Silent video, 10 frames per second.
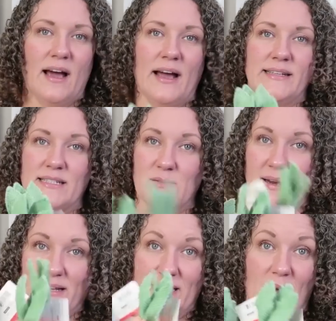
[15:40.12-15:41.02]
I just
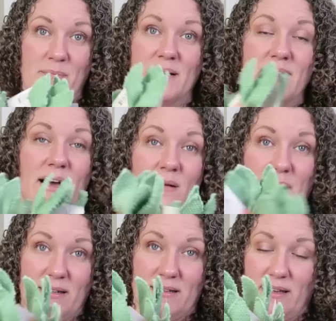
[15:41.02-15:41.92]
picked up a
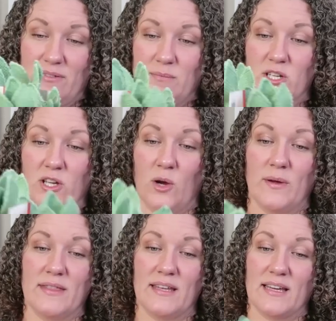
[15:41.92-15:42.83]
bundle of them to go
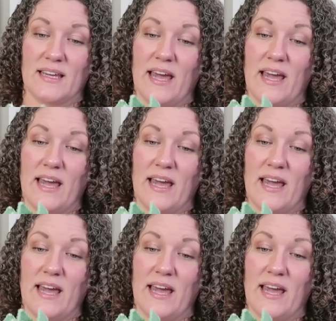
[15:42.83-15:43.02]
with the